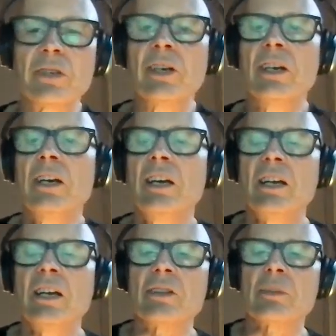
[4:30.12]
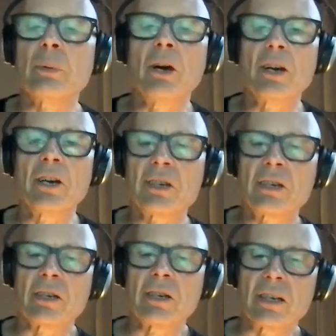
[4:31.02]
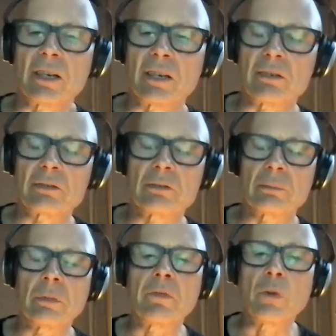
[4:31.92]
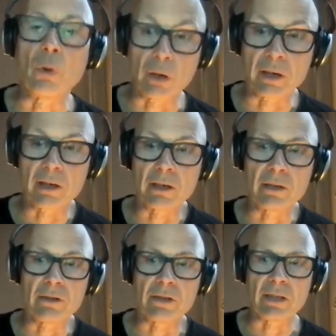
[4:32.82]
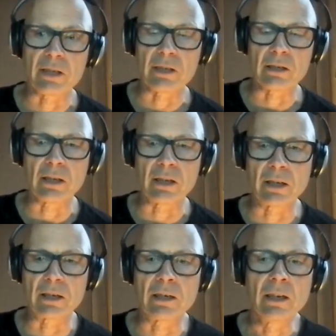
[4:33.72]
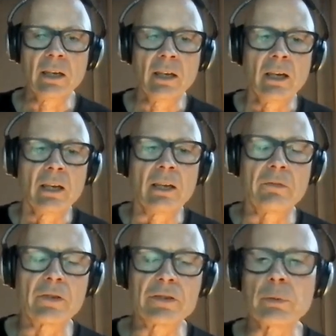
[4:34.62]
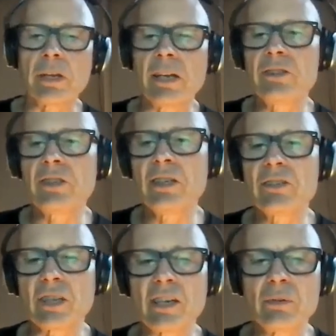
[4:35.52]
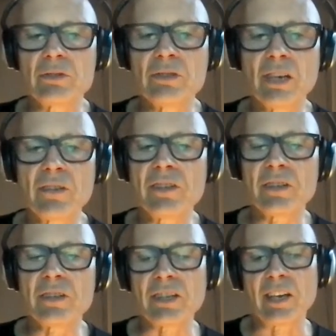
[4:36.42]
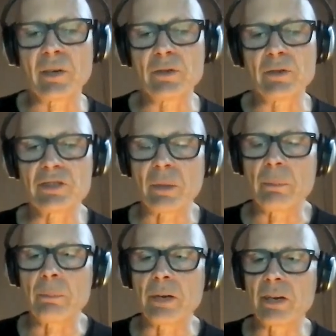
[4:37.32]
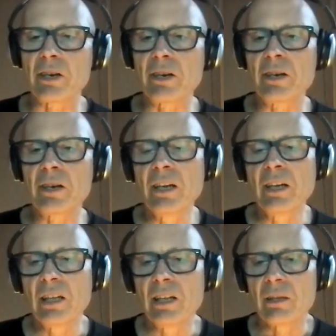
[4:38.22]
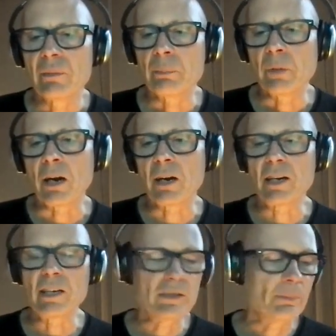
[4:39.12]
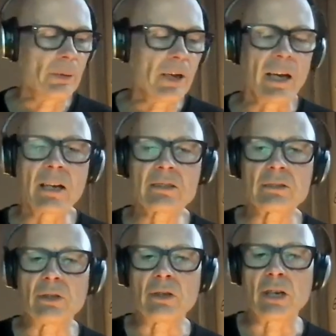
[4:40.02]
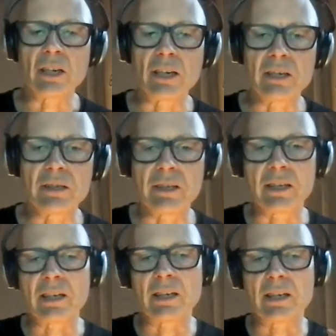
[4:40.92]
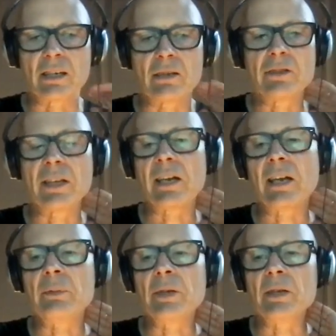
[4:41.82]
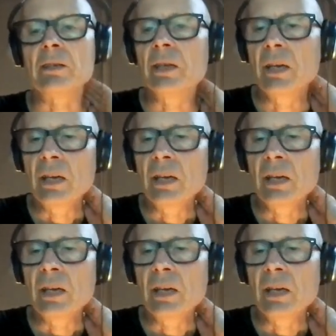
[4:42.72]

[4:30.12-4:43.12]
the park before the first plantings, and it was nothing like that. It was just a bare, hard, packed lawn that had been,